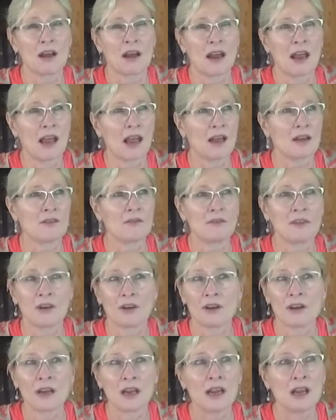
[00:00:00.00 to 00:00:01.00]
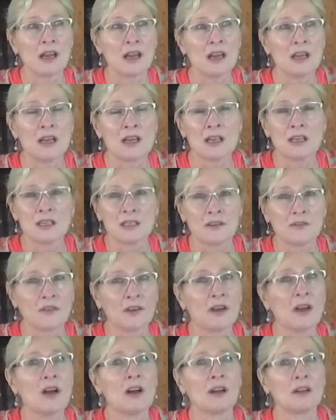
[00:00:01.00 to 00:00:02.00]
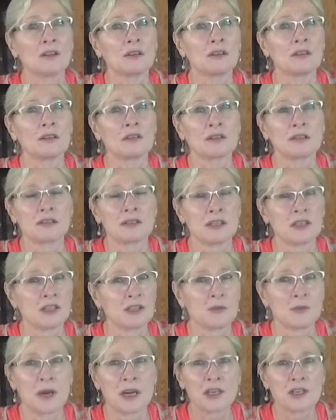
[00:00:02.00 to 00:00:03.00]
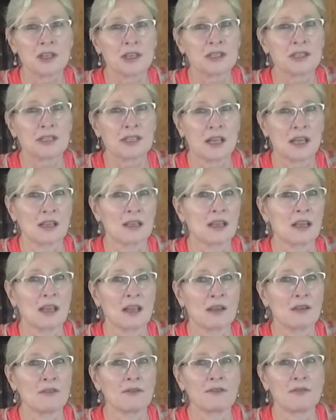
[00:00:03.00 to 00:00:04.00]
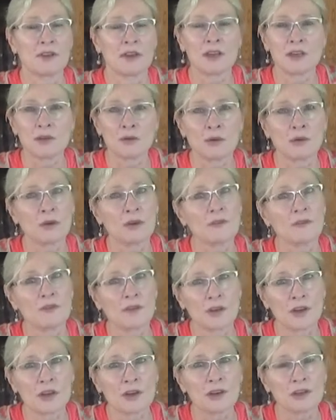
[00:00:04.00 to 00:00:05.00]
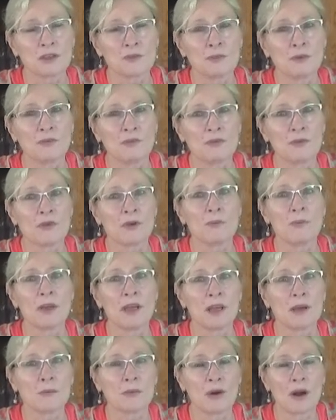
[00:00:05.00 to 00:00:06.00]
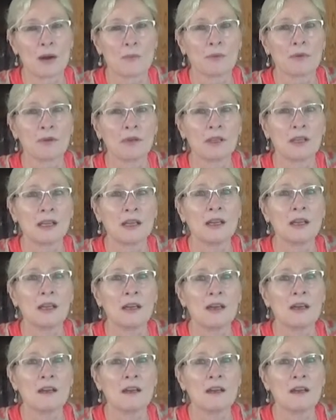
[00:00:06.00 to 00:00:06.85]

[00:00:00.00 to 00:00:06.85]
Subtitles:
had very difficult situations that they have endured for years before being properly